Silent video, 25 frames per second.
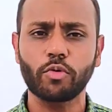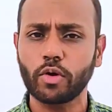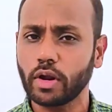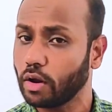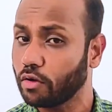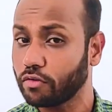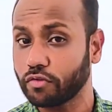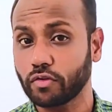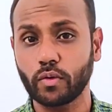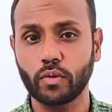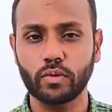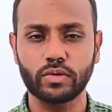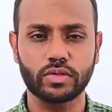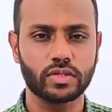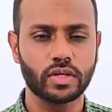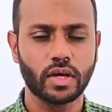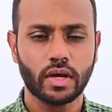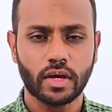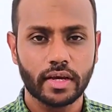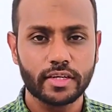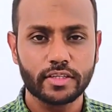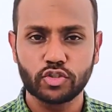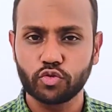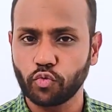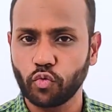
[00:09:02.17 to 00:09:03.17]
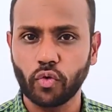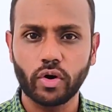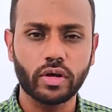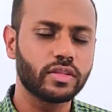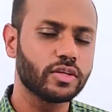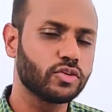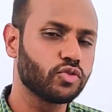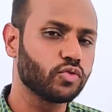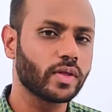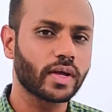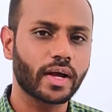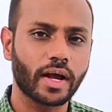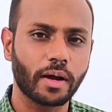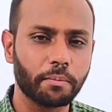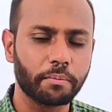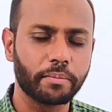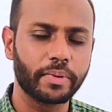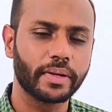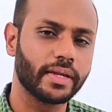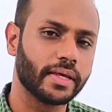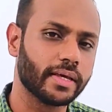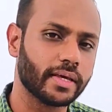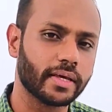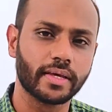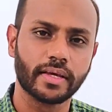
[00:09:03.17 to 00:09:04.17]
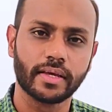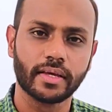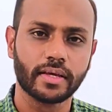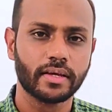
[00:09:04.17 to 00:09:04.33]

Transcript: morale, of course. It's worth it to the company.